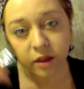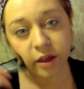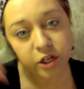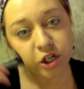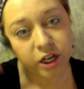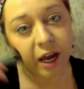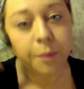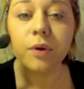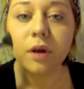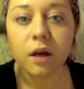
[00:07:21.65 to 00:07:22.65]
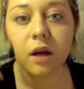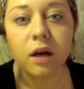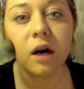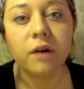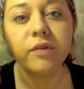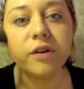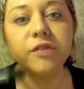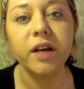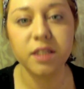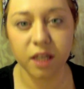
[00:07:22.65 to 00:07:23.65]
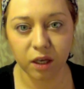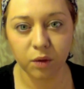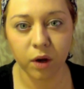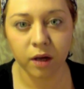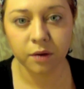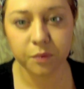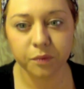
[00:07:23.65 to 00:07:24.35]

the shape of your face that you want.